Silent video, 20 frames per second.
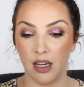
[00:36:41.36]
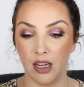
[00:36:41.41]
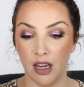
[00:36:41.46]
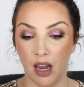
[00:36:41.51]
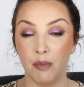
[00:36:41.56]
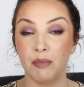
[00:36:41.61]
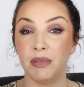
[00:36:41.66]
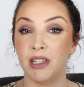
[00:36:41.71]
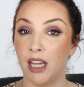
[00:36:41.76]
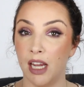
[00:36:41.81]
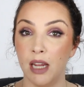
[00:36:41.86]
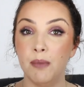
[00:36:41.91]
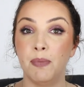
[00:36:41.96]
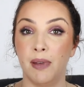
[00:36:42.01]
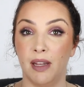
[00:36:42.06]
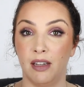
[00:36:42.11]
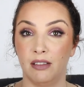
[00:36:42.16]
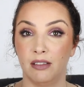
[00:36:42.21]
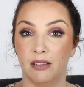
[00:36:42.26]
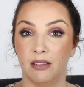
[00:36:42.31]
I'm
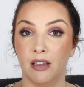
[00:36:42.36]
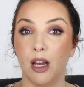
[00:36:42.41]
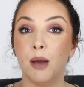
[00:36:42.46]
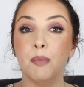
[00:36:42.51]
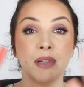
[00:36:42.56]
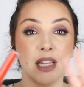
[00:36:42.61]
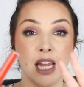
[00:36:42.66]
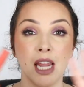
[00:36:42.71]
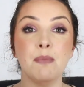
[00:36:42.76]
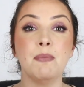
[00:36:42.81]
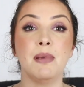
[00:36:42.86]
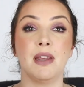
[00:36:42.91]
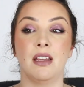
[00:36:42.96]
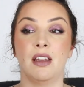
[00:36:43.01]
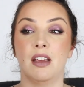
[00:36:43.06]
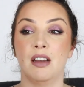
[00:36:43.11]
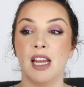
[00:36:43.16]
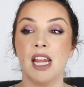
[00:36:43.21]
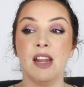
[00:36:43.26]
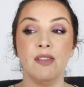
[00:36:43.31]
keeping
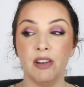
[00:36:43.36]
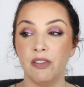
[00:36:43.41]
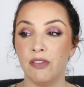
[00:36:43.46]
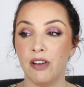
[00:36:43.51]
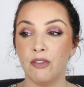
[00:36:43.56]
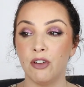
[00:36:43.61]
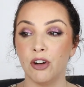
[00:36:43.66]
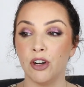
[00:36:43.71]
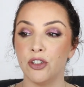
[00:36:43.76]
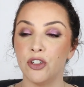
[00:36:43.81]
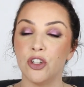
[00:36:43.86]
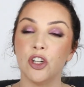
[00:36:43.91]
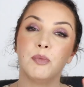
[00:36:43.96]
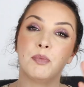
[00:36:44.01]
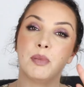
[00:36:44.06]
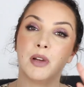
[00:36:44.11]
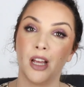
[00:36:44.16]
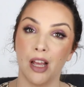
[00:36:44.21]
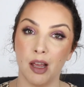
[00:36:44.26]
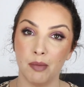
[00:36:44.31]
it. Even if I've got a
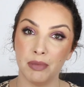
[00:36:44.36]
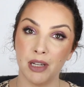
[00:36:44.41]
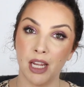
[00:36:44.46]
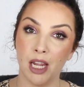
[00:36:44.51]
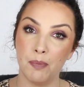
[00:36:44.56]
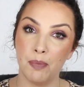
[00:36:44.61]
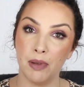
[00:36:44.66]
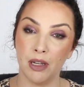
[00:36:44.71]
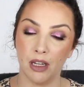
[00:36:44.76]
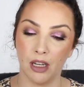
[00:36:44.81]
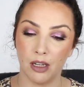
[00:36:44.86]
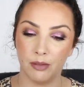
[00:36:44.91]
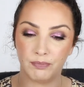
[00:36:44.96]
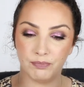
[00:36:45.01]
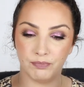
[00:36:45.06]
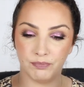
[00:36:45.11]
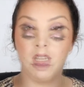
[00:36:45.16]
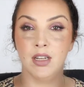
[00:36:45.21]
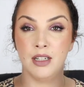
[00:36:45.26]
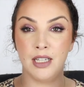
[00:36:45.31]
dupe, I'm keeping it.
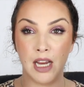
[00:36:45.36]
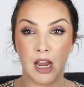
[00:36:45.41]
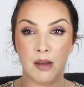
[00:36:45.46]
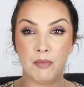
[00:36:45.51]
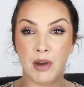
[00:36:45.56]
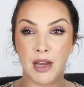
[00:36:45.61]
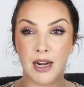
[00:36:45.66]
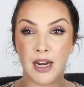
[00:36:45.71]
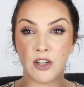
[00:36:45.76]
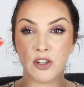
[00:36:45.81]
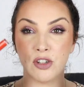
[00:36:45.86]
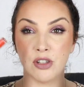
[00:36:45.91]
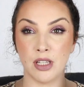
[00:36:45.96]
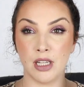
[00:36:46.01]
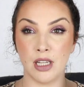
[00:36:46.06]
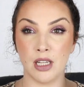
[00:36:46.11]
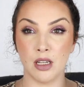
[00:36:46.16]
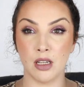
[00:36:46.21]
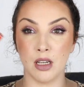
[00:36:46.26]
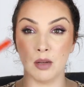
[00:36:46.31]
Now I might
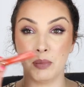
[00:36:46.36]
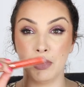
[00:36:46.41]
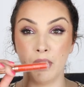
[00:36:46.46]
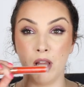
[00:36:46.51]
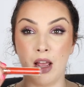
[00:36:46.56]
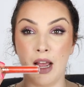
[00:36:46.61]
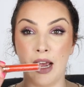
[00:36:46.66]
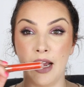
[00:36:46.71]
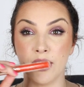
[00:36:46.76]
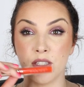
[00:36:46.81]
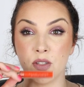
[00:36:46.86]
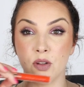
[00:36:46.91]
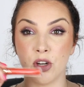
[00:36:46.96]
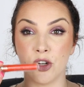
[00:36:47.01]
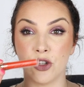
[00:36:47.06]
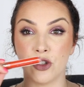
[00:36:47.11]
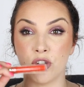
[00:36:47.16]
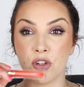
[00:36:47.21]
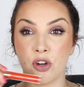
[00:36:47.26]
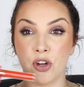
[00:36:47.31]
actually apply it so I
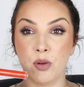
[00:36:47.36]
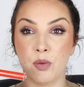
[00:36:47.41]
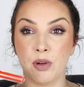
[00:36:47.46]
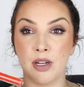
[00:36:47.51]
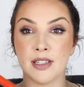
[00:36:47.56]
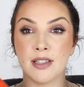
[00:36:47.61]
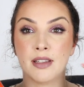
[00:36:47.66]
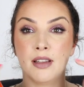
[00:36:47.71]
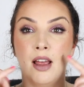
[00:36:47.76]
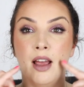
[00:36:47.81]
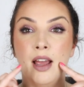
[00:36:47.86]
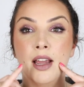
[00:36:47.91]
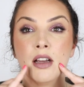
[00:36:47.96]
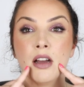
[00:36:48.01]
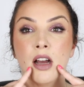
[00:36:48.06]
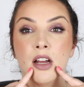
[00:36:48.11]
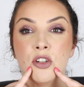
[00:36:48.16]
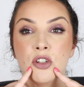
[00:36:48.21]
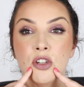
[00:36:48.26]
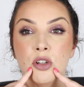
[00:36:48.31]
can show you what it's like.
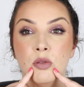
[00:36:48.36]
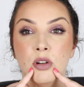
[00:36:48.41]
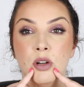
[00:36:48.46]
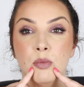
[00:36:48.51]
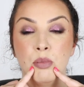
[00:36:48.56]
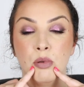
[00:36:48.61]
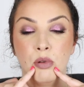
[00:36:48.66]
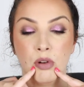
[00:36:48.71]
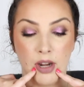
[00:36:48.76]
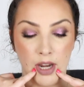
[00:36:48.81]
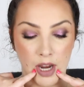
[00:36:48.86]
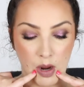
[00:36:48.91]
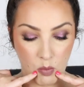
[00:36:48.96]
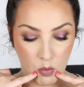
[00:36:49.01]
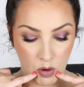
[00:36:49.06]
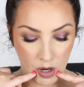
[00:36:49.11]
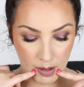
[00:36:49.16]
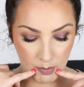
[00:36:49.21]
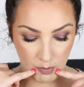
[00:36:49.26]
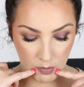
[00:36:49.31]
I do want to point out
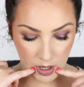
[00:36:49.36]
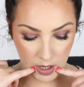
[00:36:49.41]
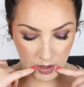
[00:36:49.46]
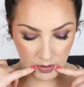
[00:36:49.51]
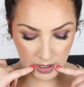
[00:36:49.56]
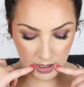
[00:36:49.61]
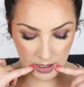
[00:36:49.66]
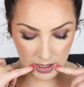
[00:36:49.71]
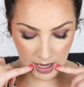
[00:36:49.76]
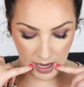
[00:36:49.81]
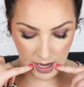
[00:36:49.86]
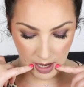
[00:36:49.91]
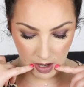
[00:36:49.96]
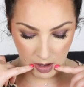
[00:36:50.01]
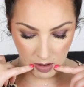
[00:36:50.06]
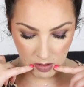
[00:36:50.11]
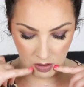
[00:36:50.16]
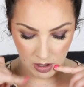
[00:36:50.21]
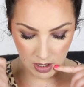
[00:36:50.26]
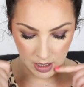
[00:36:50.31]
what I'm wearing
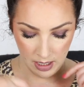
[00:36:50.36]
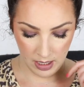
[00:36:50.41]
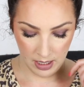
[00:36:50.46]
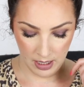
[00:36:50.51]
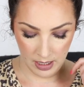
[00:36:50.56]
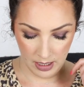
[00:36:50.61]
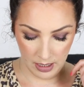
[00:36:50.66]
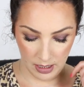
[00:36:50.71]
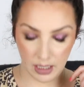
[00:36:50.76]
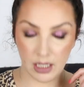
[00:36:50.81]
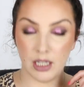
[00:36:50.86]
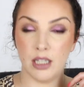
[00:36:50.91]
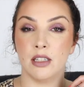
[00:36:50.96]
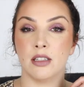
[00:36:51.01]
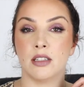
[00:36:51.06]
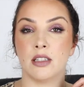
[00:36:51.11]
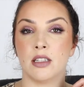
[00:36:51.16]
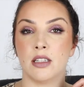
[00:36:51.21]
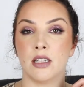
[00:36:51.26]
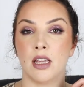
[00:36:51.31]
now
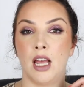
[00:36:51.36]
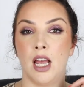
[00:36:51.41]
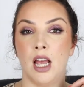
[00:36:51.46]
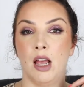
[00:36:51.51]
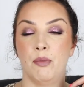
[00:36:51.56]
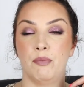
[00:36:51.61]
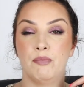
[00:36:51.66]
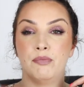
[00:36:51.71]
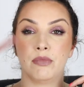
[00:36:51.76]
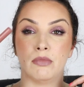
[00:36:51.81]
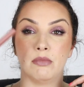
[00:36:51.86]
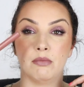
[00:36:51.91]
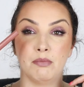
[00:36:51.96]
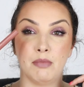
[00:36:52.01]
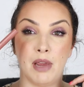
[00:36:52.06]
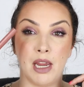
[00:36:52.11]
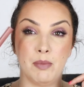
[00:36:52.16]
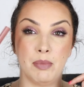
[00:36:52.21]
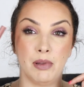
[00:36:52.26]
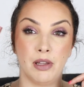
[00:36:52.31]
is
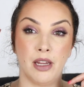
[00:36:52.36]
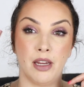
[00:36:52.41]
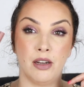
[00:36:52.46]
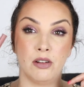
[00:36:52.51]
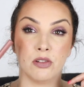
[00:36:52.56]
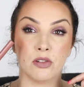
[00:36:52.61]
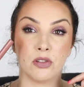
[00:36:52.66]
Maybelline.